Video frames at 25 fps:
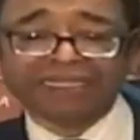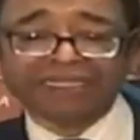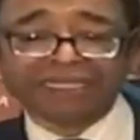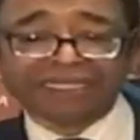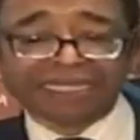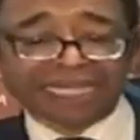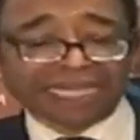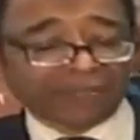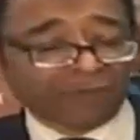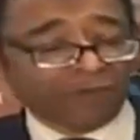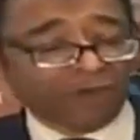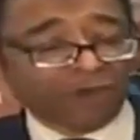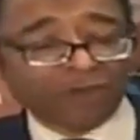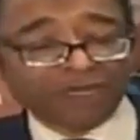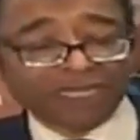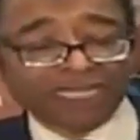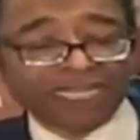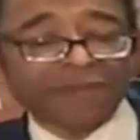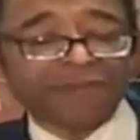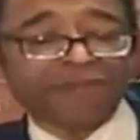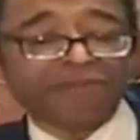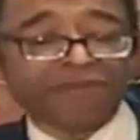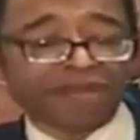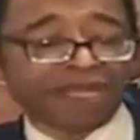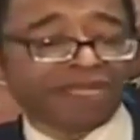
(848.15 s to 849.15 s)
It's like a woman to
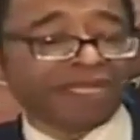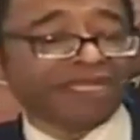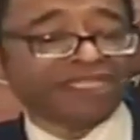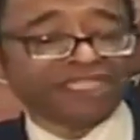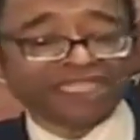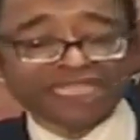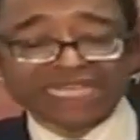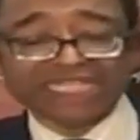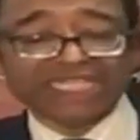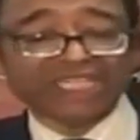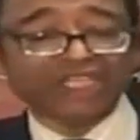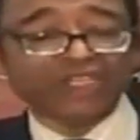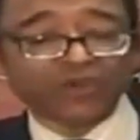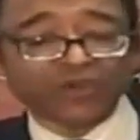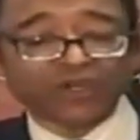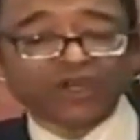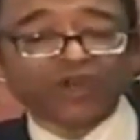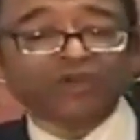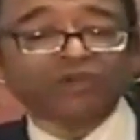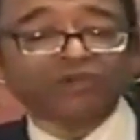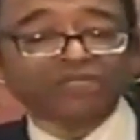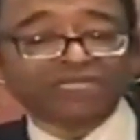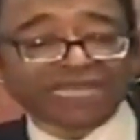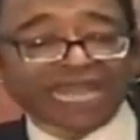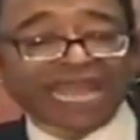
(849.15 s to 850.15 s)
get pregnant, she has to do it
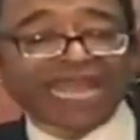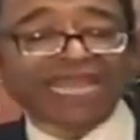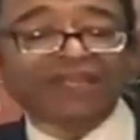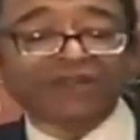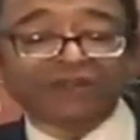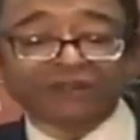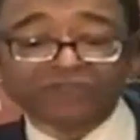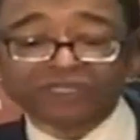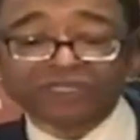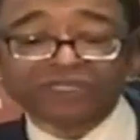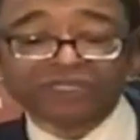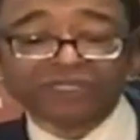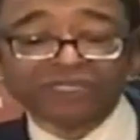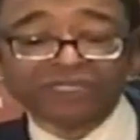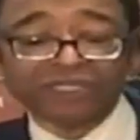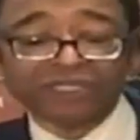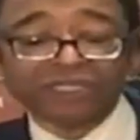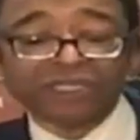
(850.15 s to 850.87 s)
on cycles.